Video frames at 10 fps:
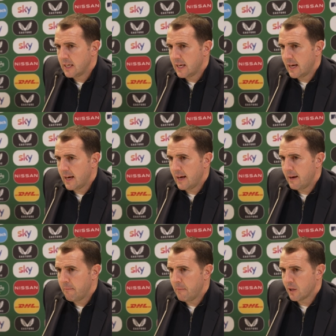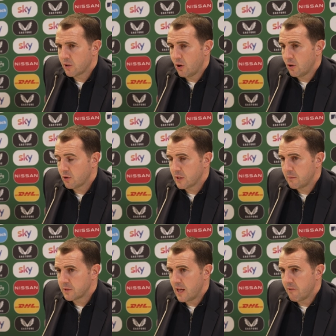I thought, look, that
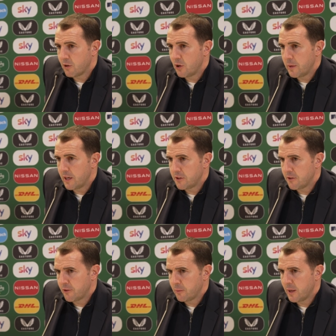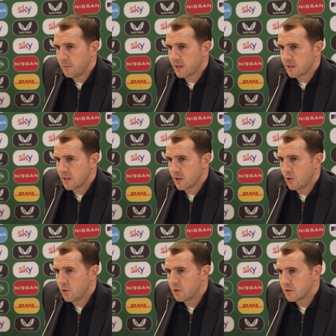was never going to be an issue for me, because I
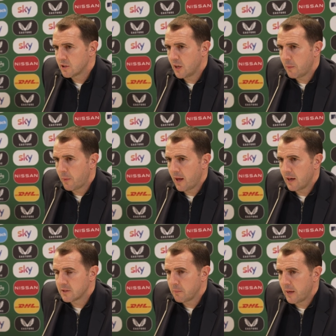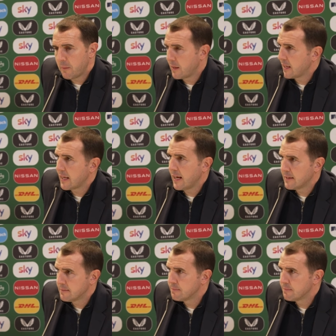know the type of players and people that they are.